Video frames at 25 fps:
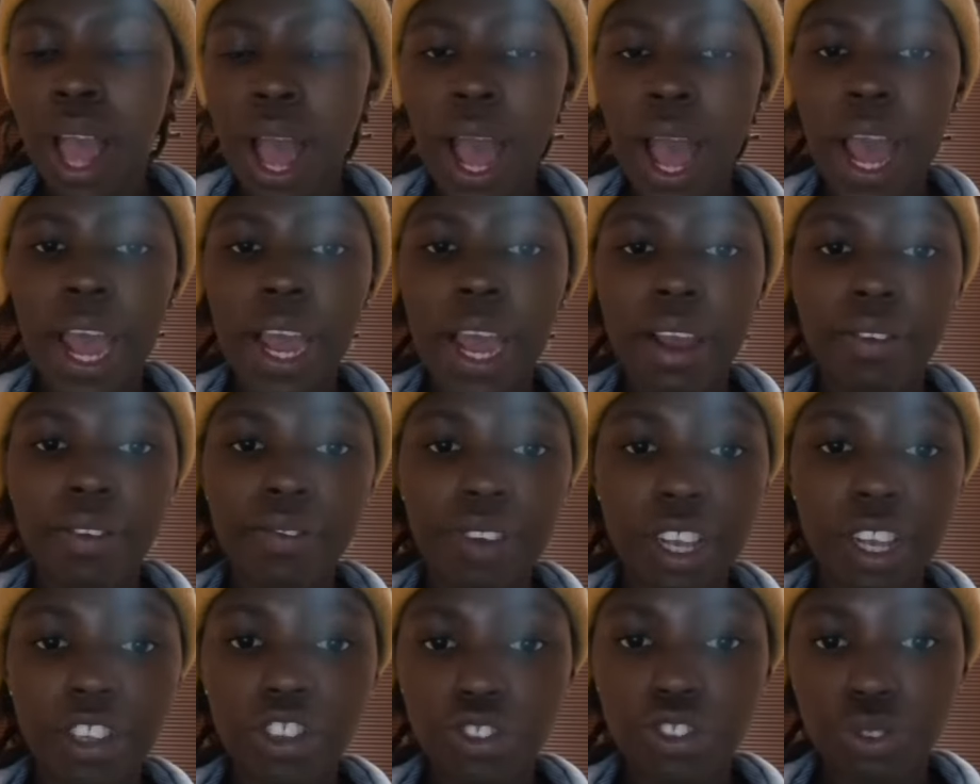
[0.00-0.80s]
I
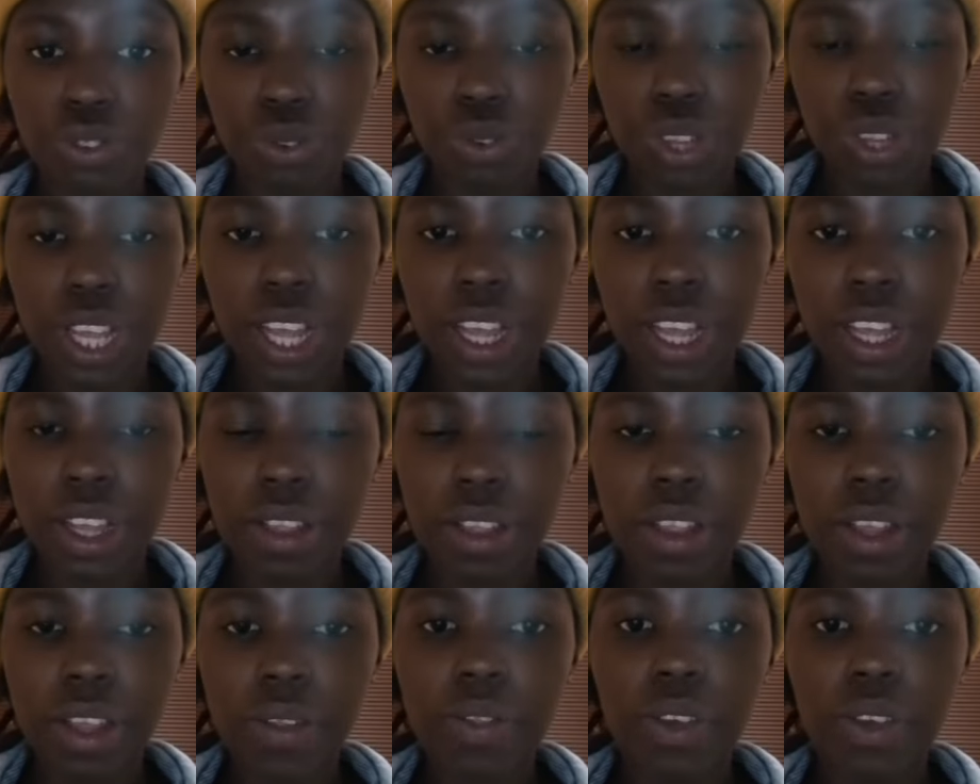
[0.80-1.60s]
first drew
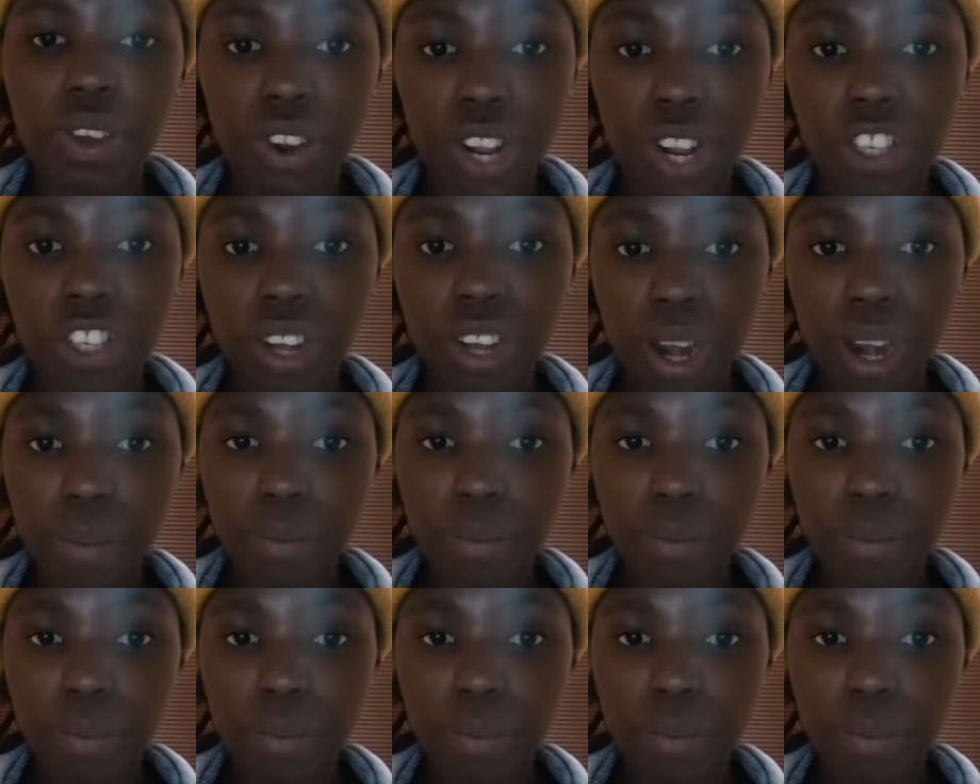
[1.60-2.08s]
the rectangular